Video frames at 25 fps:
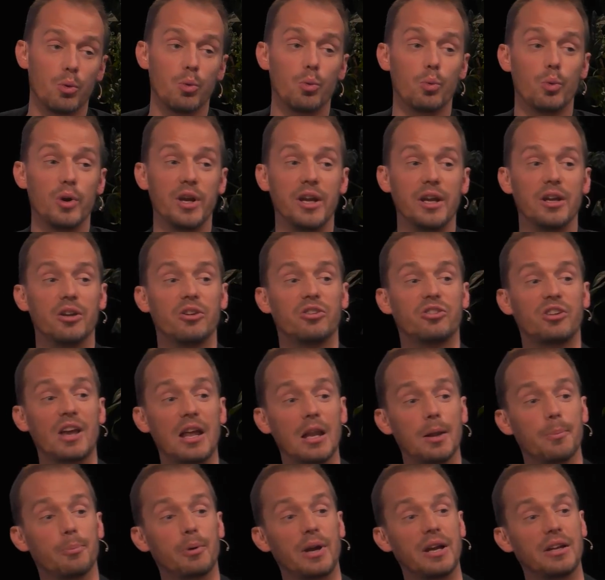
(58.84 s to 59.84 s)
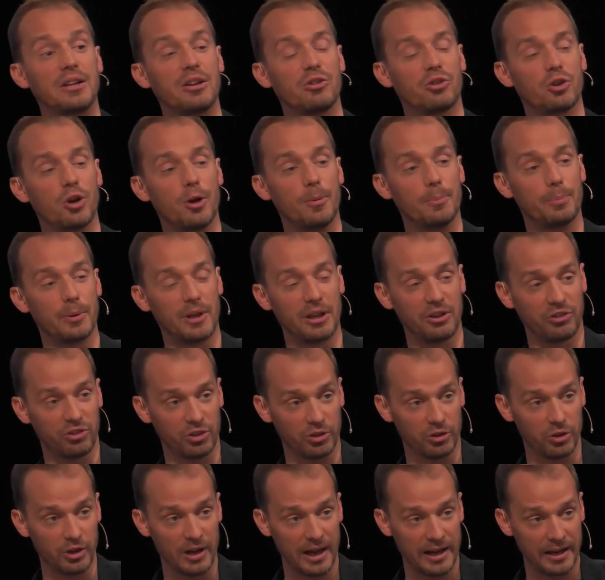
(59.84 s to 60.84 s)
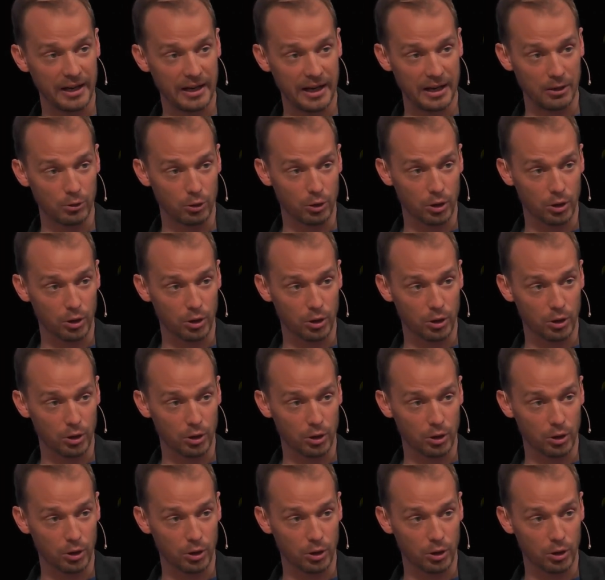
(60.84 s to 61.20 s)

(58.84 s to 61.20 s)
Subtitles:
we celebrate this competition tonight at 8